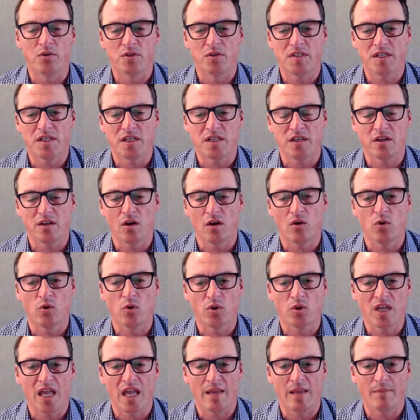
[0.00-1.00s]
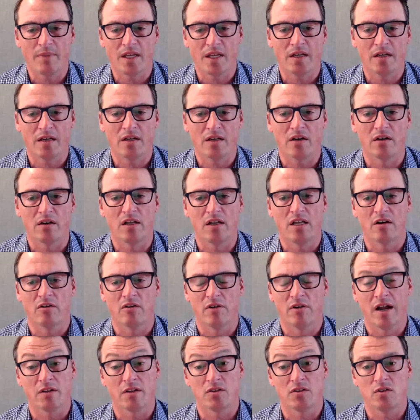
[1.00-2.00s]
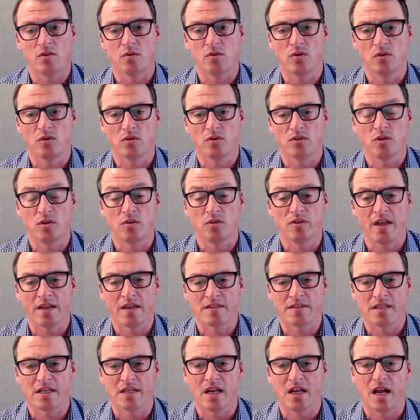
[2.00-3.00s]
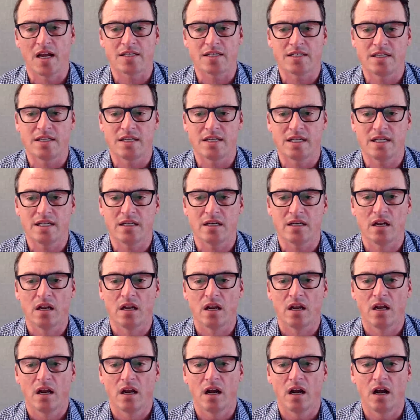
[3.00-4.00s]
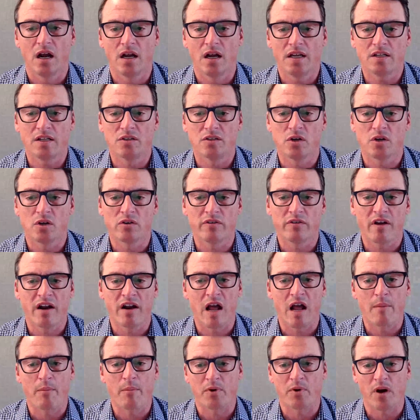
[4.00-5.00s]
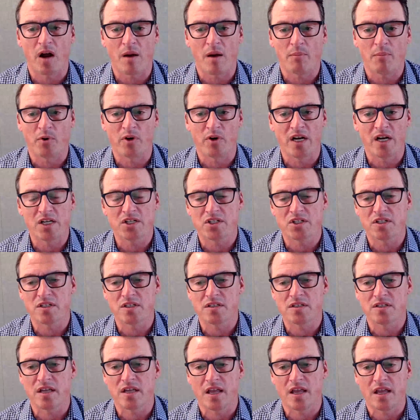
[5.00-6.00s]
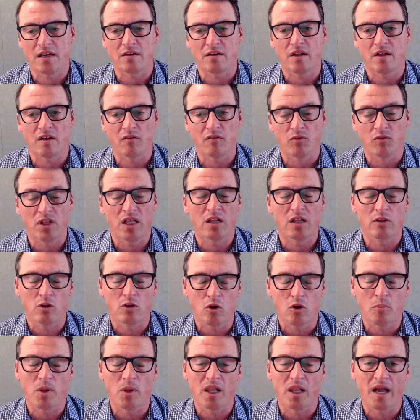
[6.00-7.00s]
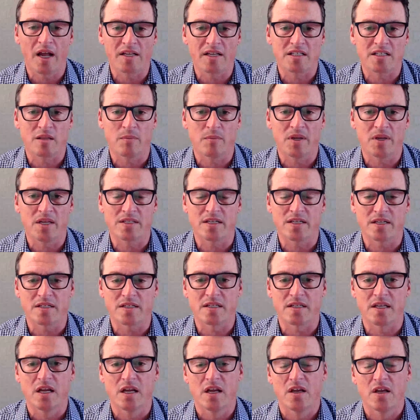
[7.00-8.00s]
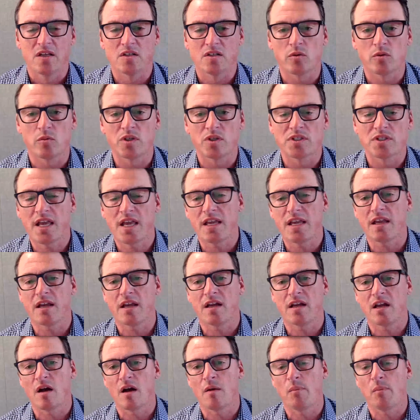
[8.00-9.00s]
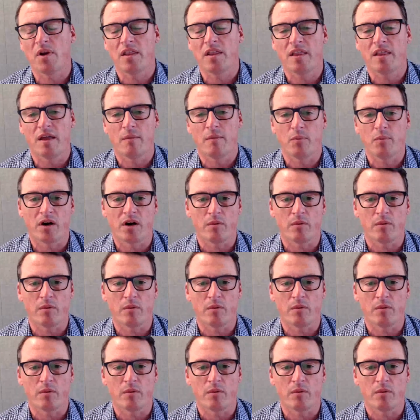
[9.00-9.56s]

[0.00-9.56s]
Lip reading: CEO, who came in around 2019. He turned around operations and really globalized the business. So we're taking a company that